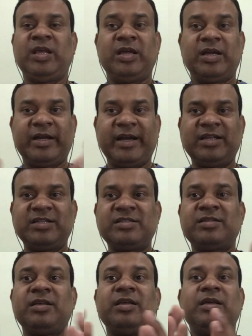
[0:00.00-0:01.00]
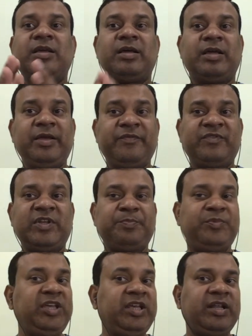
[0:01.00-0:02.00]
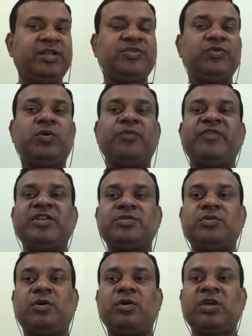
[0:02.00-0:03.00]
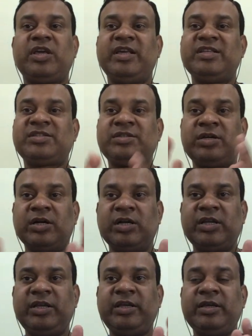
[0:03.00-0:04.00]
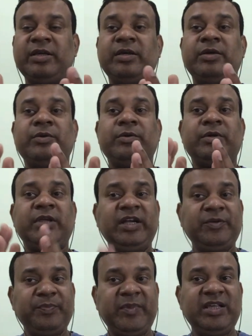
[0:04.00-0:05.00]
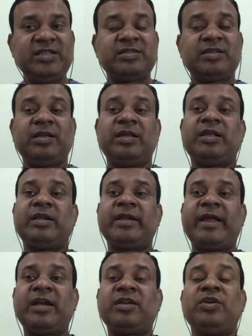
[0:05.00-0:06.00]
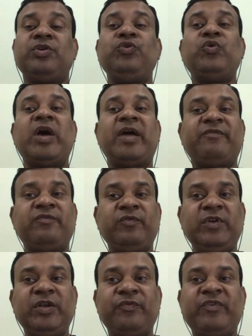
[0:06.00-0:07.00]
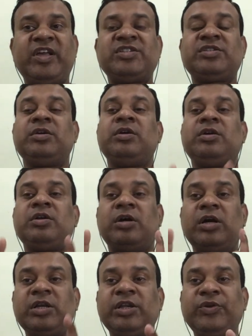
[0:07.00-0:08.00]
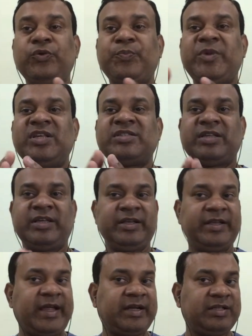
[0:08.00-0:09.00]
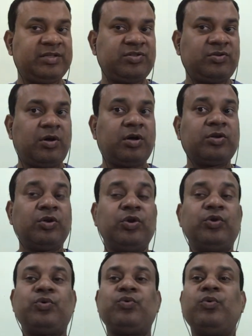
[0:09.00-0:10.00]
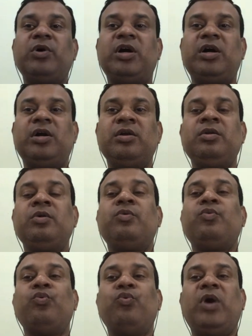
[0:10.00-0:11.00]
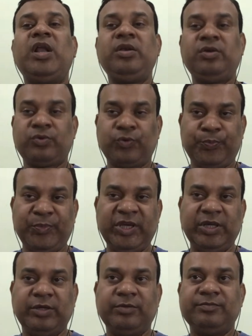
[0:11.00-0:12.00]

That is, if the PE ratio of a stock is 30, it means that you have to invest 30 rupees in that stock to earn 1 rupee.